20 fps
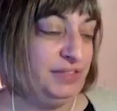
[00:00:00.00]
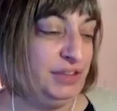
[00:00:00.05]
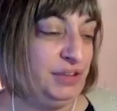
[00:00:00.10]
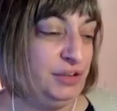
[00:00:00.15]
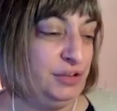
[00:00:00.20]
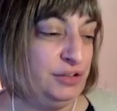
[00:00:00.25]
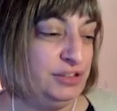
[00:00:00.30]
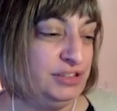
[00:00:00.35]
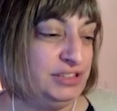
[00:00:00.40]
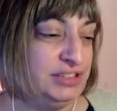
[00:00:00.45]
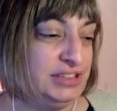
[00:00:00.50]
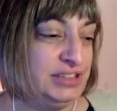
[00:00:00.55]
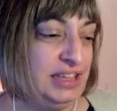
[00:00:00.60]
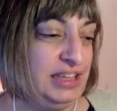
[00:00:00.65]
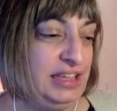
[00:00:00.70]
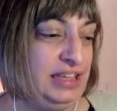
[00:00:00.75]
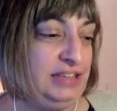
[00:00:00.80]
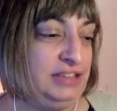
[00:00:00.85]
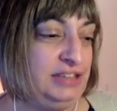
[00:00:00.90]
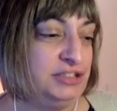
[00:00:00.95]
there was
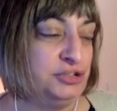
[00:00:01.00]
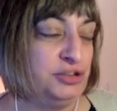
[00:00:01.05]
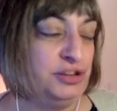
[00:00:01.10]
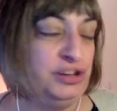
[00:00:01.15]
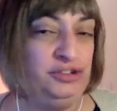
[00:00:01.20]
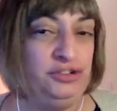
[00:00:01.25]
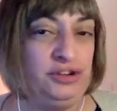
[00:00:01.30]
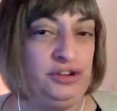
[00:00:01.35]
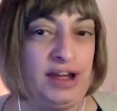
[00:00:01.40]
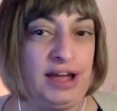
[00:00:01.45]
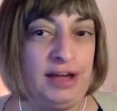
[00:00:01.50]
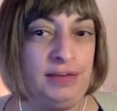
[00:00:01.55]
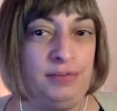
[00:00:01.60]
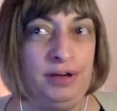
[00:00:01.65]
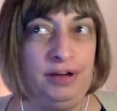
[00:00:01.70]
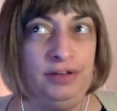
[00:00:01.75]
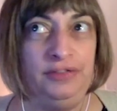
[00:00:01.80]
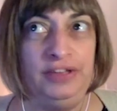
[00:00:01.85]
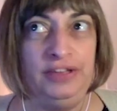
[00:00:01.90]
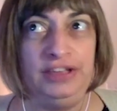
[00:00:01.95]
a screen grab
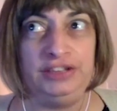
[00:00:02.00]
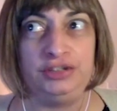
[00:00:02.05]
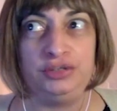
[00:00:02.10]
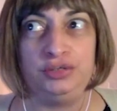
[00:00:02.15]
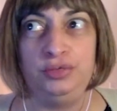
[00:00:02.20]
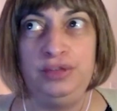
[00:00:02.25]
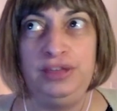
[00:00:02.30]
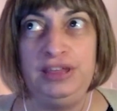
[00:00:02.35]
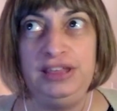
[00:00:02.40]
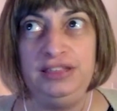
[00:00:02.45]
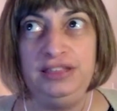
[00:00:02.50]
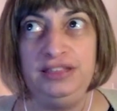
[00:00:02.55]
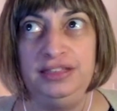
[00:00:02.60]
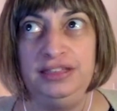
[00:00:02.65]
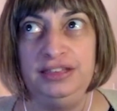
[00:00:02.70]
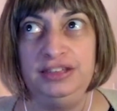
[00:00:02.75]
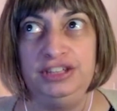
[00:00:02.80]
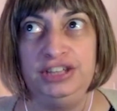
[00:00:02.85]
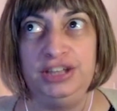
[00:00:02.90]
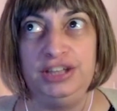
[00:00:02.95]
of a tweet
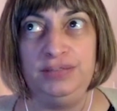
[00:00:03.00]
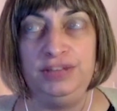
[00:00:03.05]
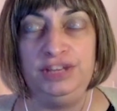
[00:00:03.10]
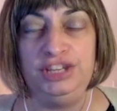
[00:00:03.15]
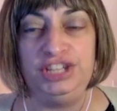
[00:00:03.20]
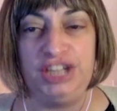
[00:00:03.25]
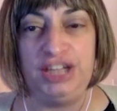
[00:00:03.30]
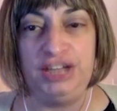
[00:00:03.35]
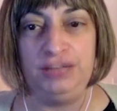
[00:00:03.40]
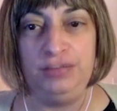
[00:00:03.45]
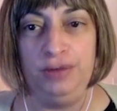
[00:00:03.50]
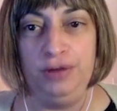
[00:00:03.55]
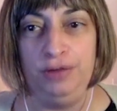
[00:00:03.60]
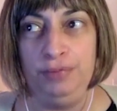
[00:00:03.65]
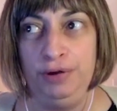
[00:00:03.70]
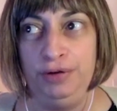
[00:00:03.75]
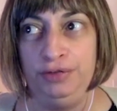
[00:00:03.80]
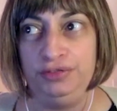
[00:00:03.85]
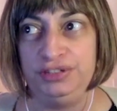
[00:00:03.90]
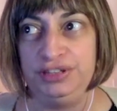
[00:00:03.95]
that Jamie Chadwell
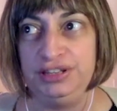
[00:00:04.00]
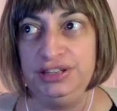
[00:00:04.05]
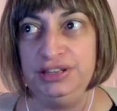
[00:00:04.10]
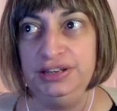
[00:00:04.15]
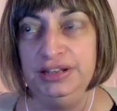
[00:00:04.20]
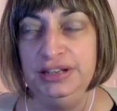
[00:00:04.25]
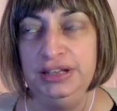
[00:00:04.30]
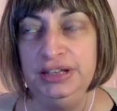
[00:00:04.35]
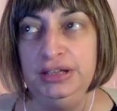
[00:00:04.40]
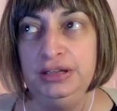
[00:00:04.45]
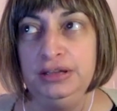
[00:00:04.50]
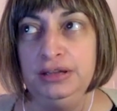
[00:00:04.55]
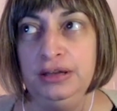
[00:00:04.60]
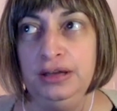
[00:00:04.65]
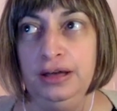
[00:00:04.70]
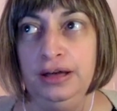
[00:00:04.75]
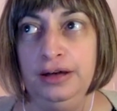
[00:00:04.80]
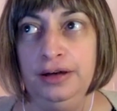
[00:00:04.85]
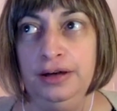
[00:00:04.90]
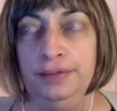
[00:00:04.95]
posted
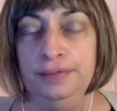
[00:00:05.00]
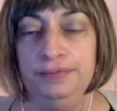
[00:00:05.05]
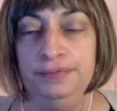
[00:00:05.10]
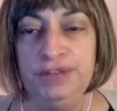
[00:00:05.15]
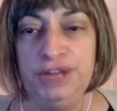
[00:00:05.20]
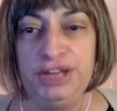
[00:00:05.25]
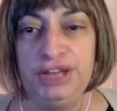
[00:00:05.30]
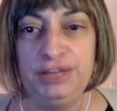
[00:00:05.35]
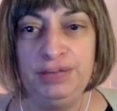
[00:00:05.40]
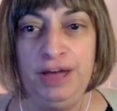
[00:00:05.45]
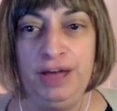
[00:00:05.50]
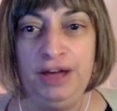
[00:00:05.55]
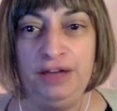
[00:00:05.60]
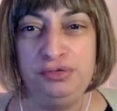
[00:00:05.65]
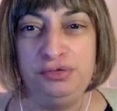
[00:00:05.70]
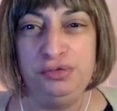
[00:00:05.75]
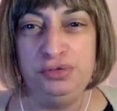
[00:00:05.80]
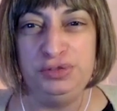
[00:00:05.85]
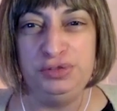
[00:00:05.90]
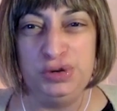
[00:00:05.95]
talking about how
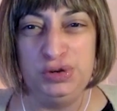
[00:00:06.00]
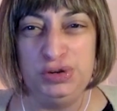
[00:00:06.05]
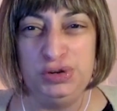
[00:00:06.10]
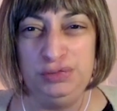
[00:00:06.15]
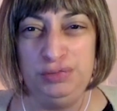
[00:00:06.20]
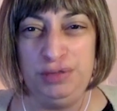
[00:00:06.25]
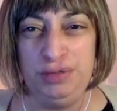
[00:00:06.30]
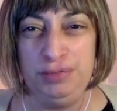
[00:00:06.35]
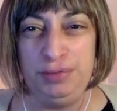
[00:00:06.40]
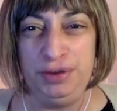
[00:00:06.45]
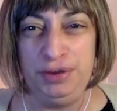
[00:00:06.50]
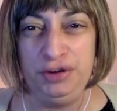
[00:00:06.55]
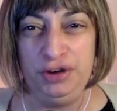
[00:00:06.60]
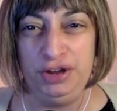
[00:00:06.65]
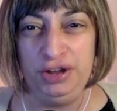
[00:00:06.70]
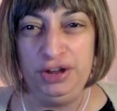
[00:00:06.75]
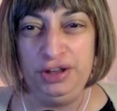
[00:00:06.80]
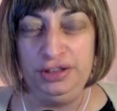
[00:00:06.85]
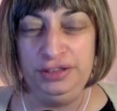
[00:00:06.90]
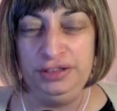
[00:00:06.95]
he was going to be
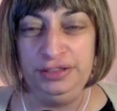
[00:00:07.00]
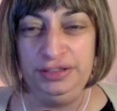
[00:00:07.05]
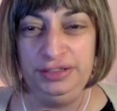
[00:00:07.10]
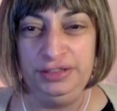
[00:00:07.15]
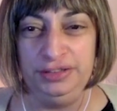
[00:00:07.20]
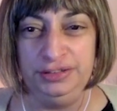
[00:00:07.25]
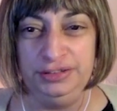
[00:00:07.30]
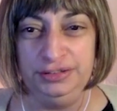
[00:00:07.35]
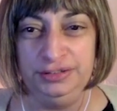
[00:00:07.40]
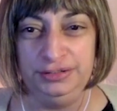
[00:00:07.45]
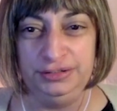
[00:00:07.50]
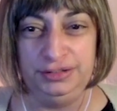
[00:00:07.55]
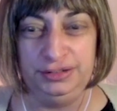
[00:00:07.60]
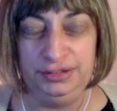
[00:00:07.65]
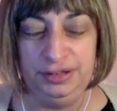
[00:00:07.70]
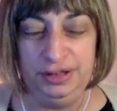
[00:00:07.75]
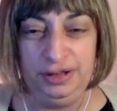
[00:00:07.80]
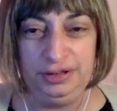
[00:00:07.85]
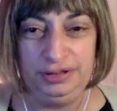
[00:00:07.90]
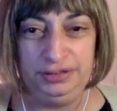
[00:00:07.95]
appearing
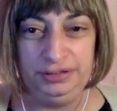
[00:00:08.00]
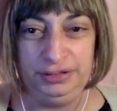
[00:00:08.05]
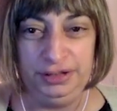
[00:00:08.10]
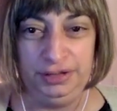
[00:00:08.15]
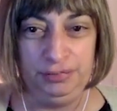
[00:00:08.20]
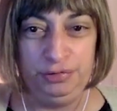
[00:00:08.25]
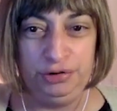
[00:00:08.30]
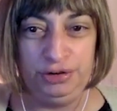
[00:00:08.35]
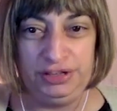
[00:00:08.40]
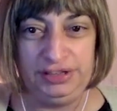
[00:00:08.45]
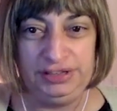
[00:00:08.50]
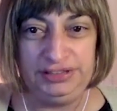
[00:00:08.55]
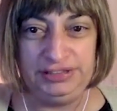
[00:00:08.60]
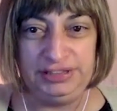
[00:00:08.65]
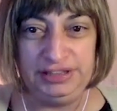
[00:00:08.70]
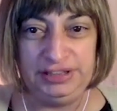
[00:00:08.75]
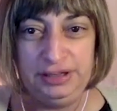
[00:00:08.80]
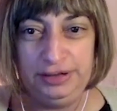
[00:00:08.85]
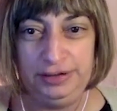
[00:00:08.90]
on Liberty's